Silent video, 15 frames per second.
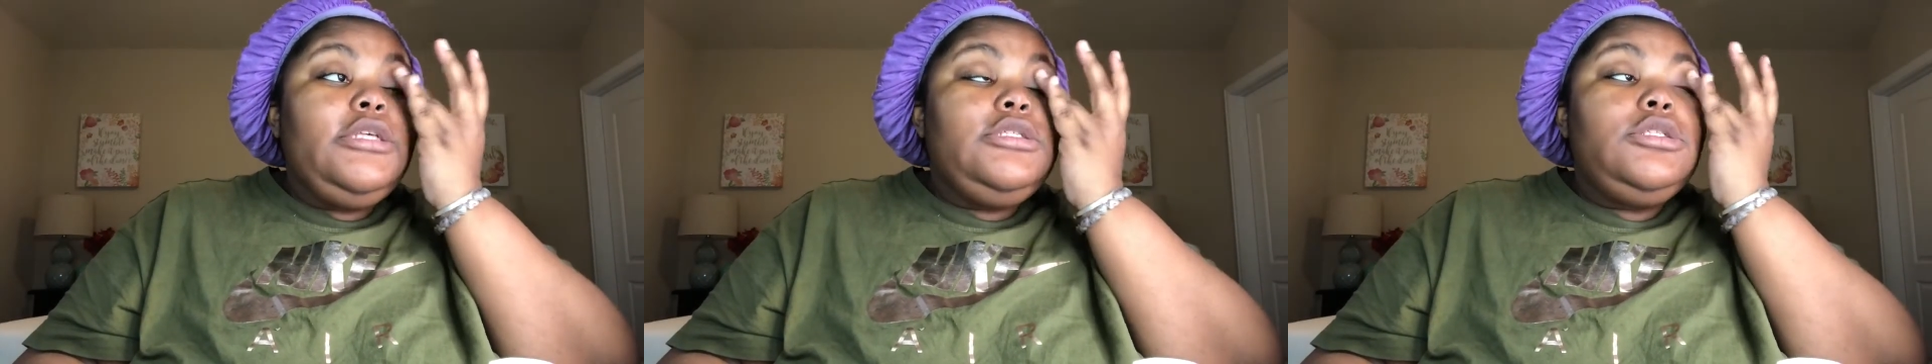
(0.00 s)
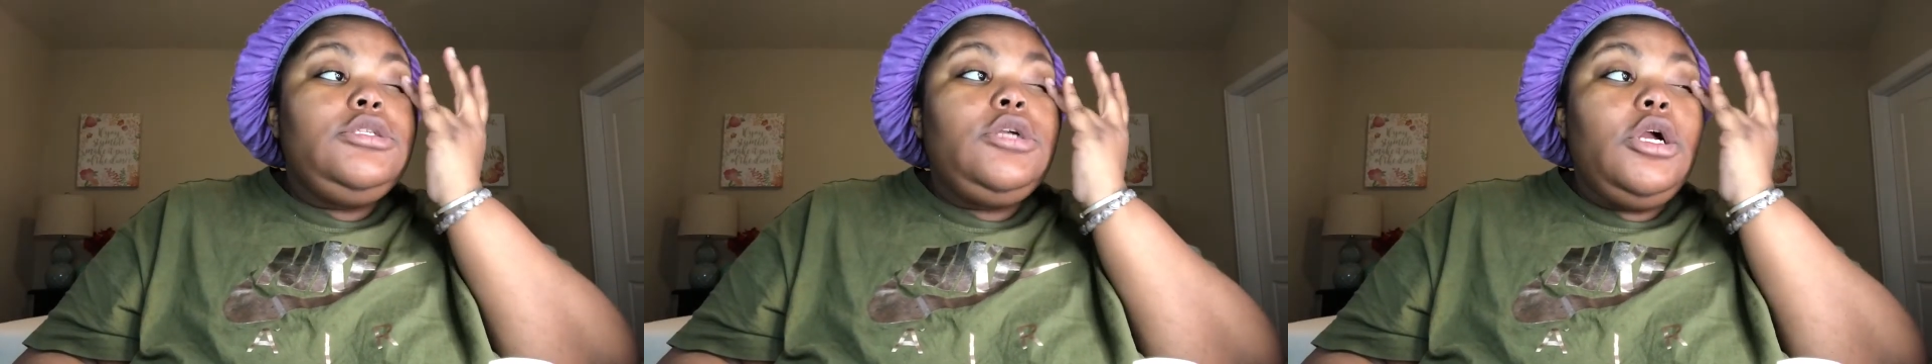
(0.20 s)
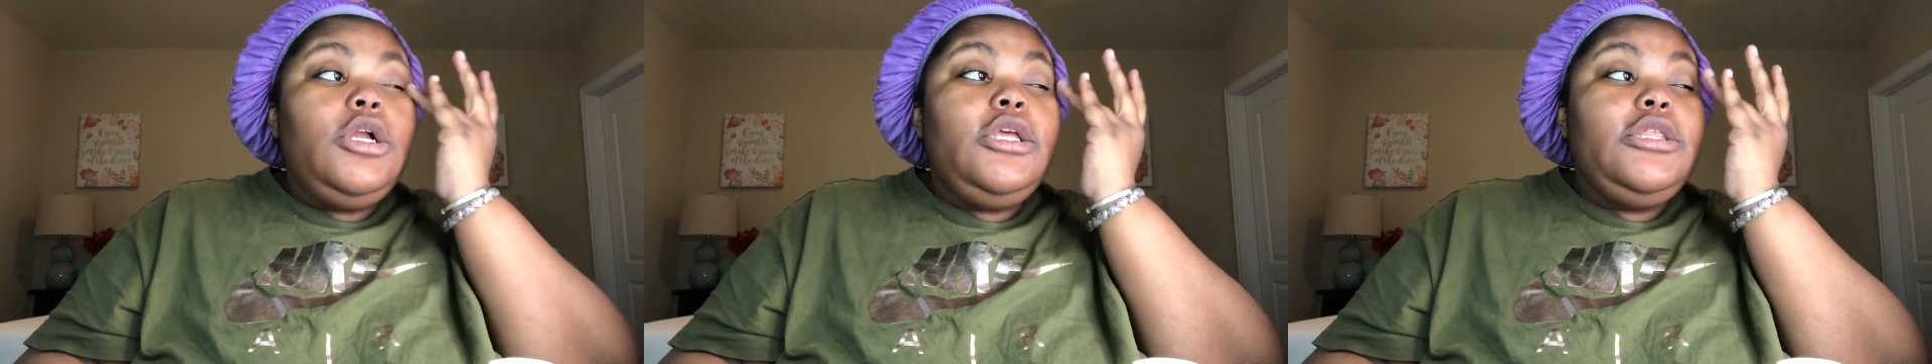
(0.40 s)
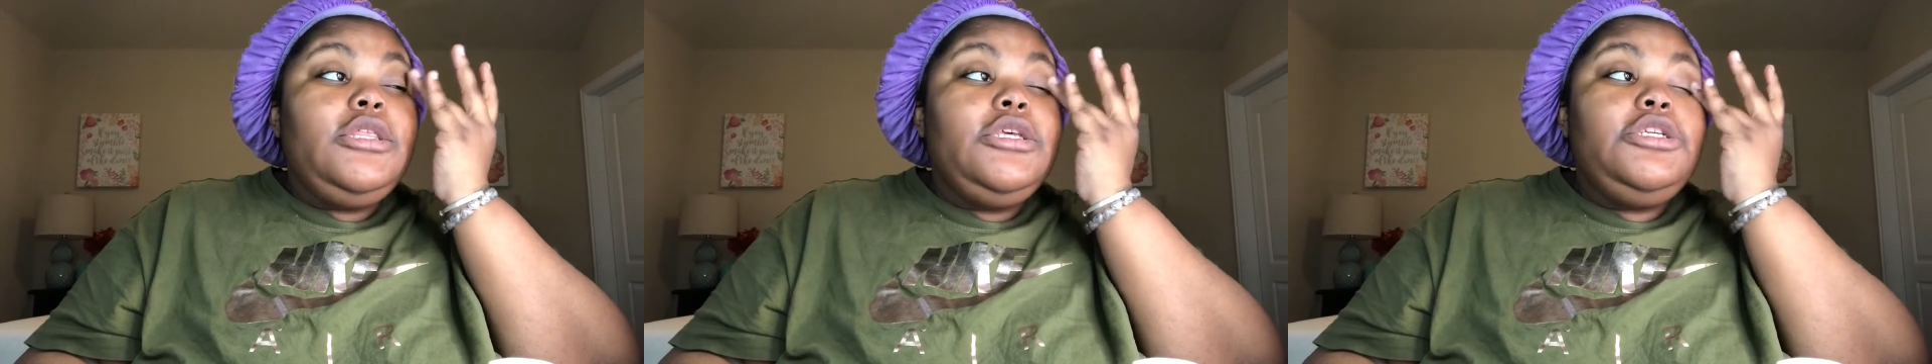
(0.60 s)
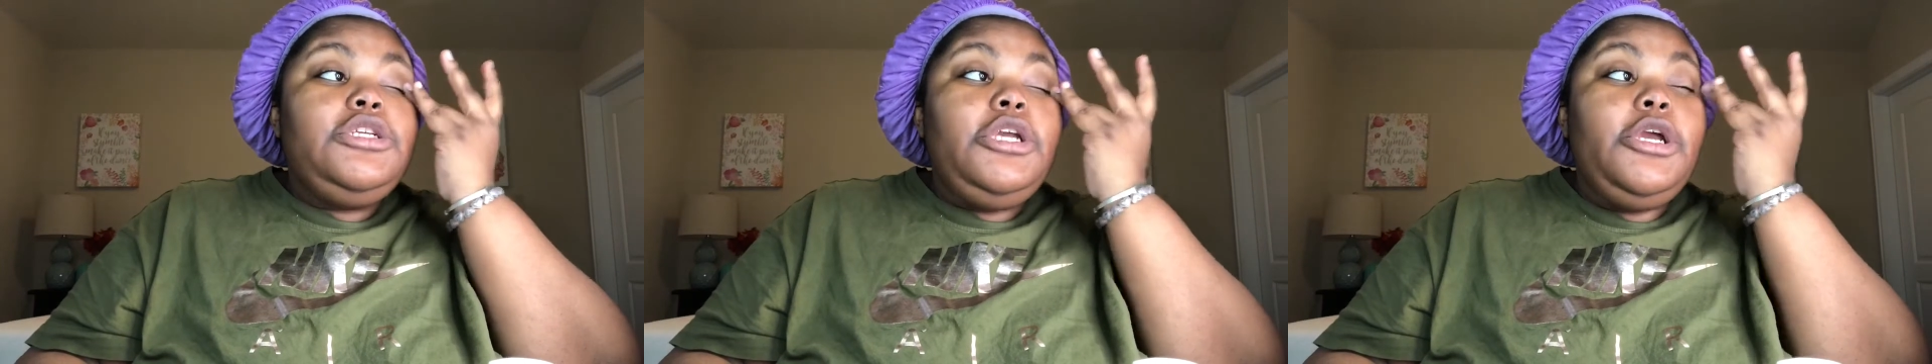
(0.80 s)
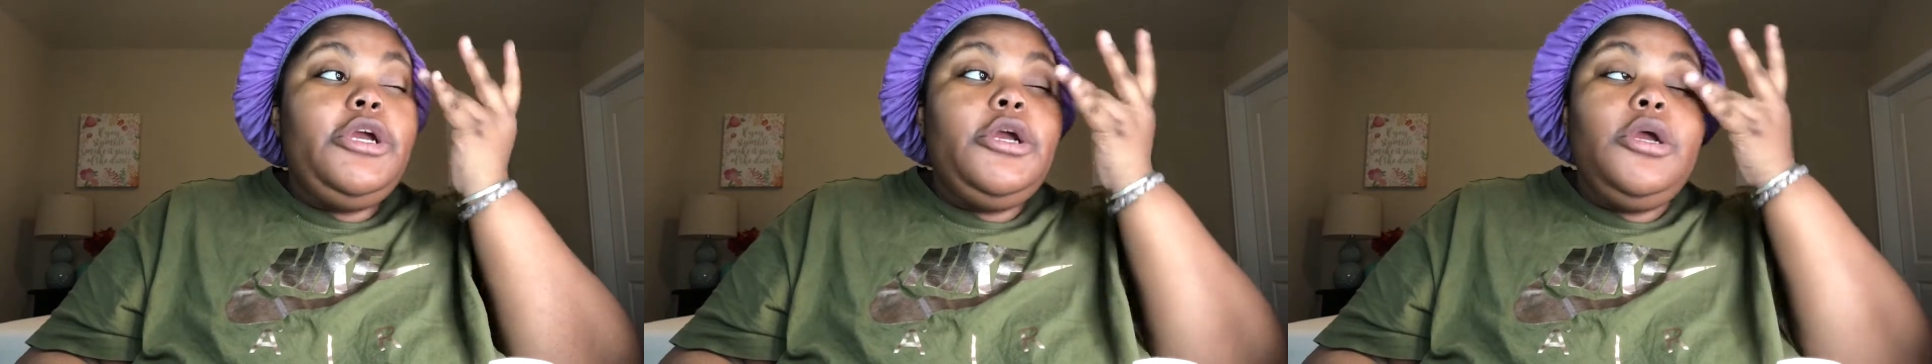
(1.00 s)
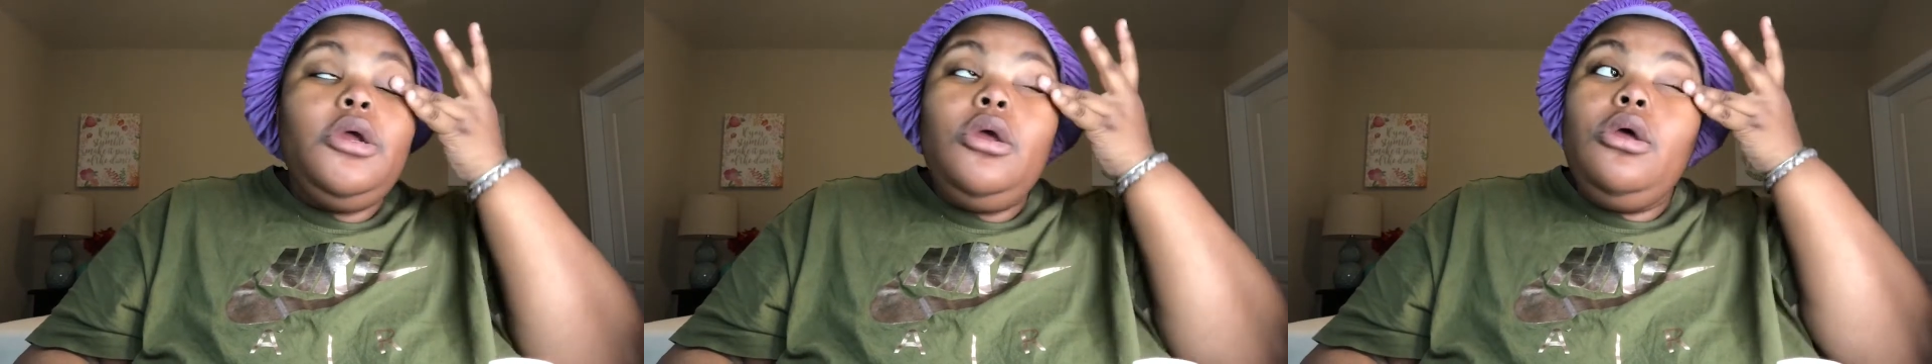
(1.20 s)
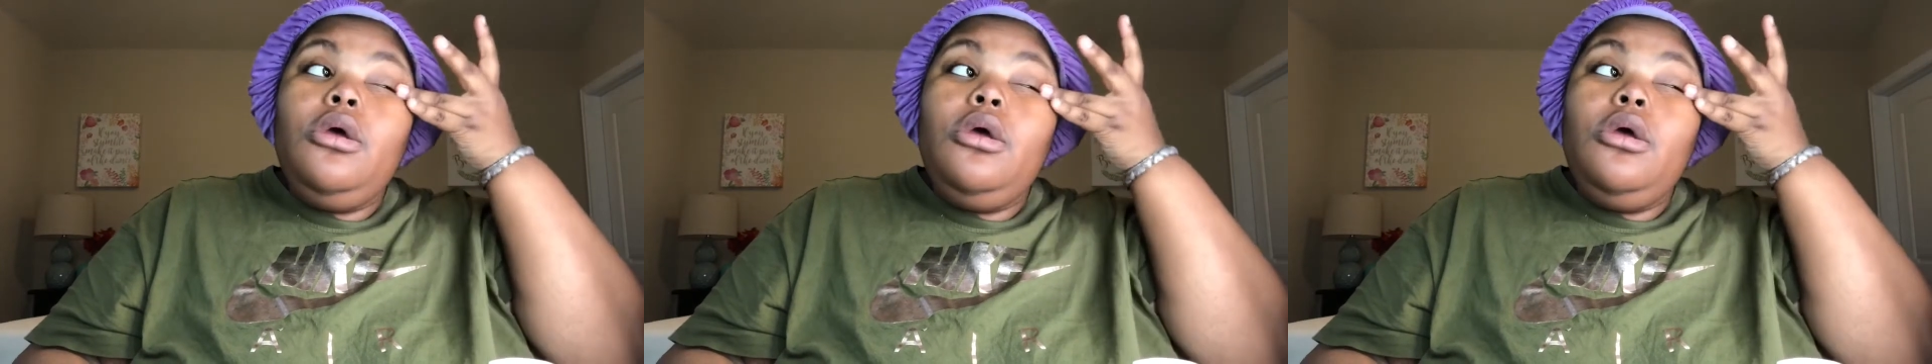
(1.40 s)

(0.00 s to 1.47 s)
started this year,